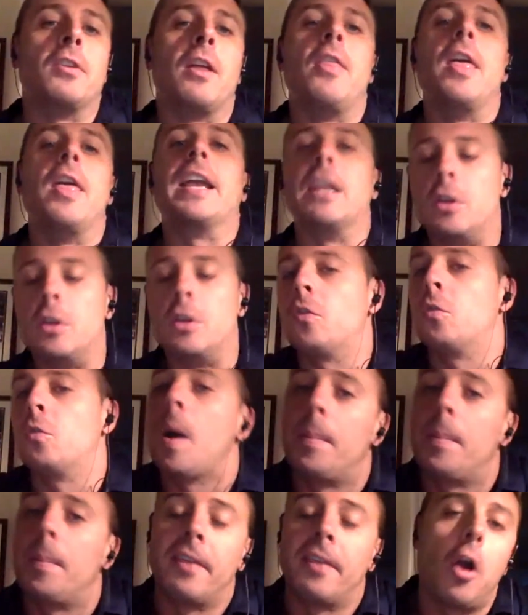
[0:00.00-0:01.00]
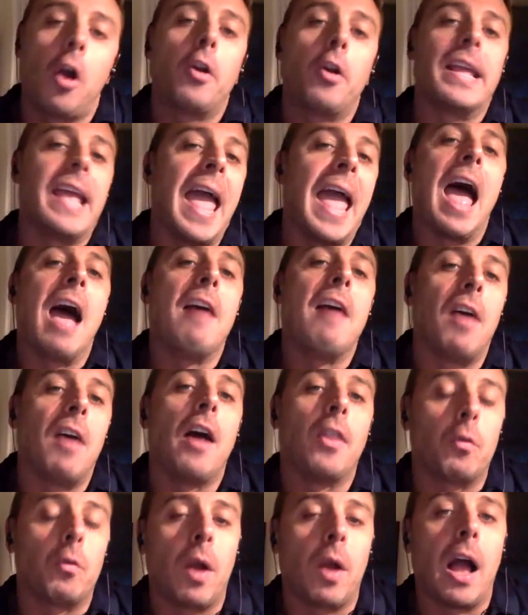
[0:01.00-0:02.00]
and they can use the weapons they already have on
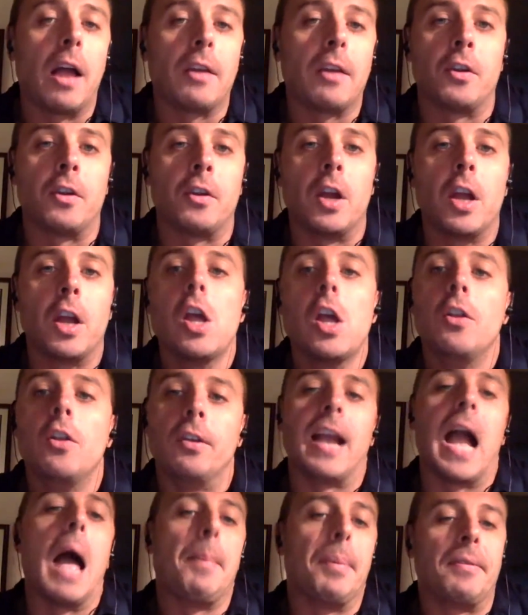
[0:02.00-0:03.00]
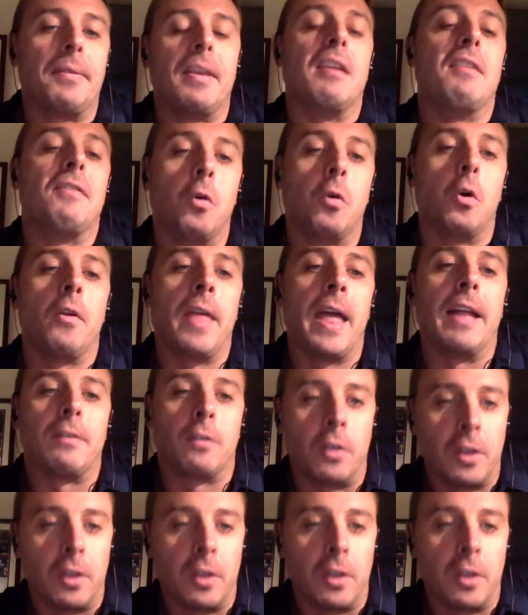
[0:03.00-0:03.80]
the roster to compensate for that.